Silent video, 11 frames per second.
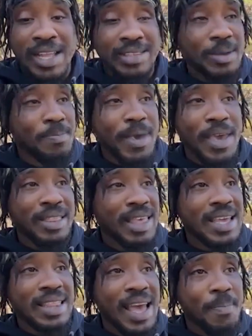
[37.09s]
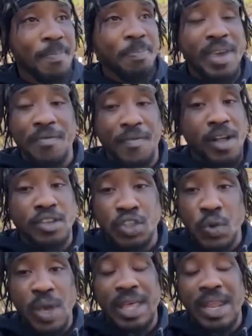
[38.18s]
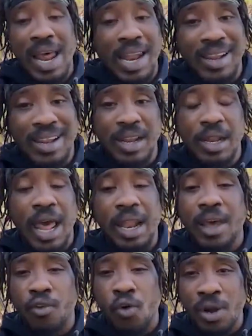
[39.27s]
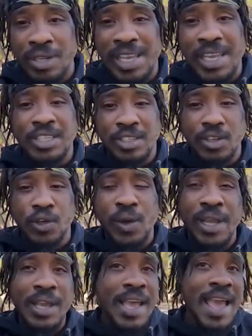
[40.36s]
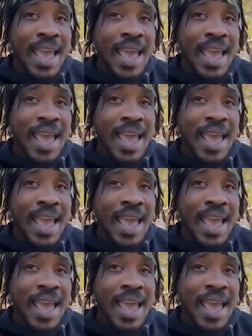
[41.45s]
That's a big thing that PFL is doing, that not a lot of other organizations are doing.